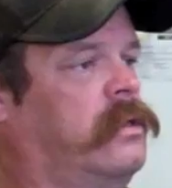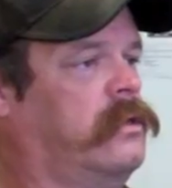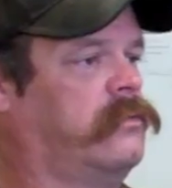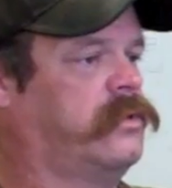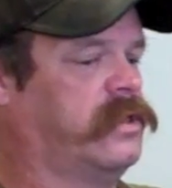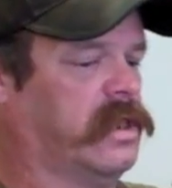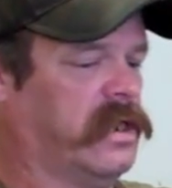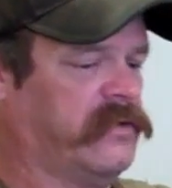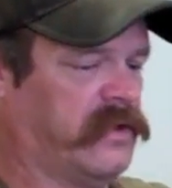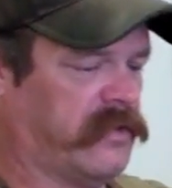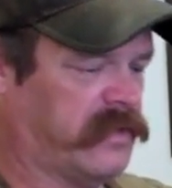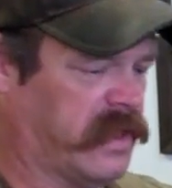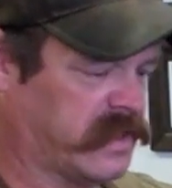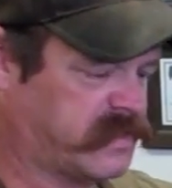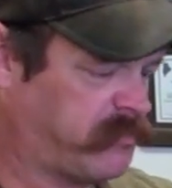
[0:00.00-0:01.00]
Okay, then
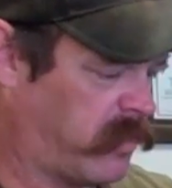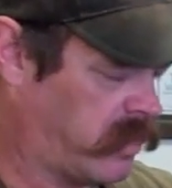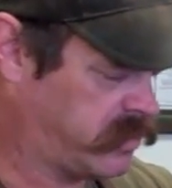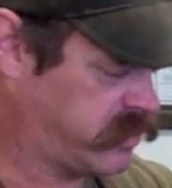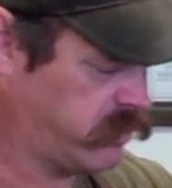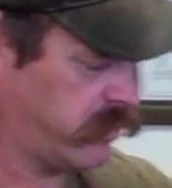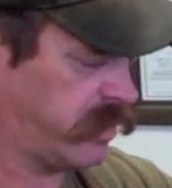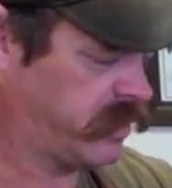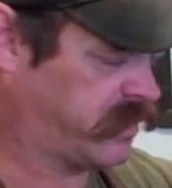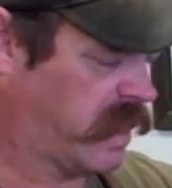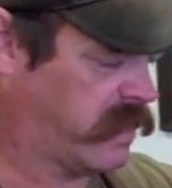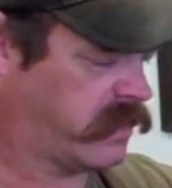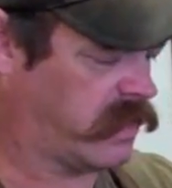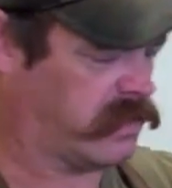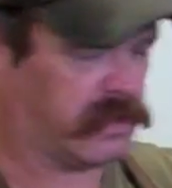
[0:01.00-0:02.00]
the next part you want to
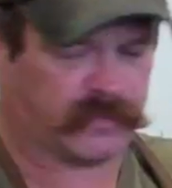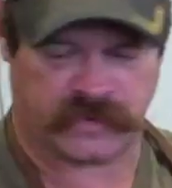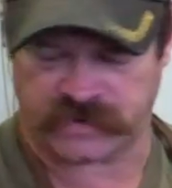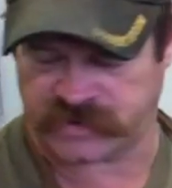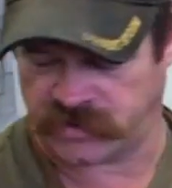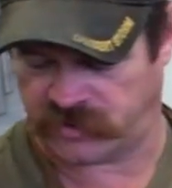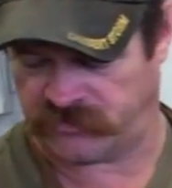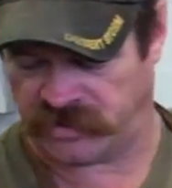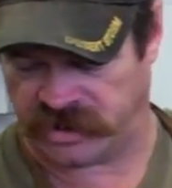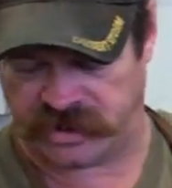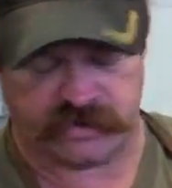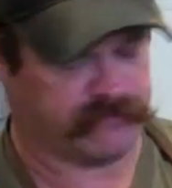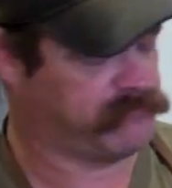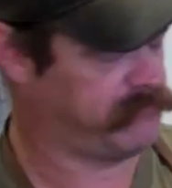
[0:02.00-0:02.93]
take off is going to be